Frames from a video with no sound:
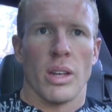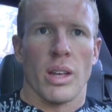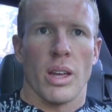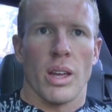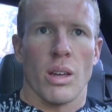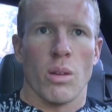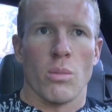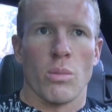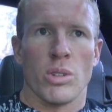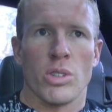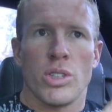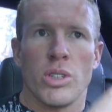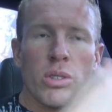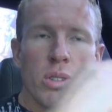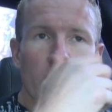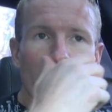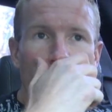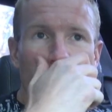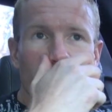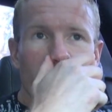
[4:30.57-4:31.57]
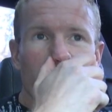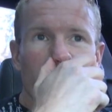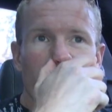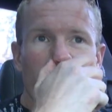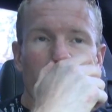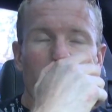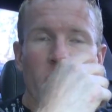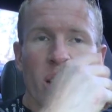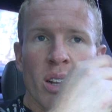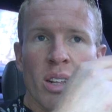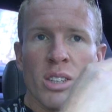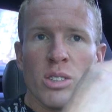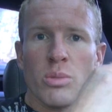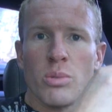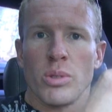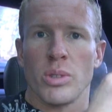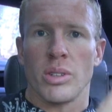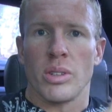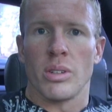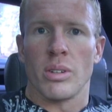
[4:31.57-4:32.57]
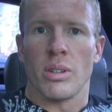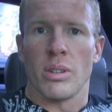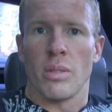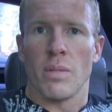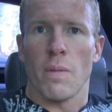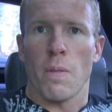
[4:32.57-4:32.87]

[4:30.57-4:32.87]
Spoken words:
And once you take an LS1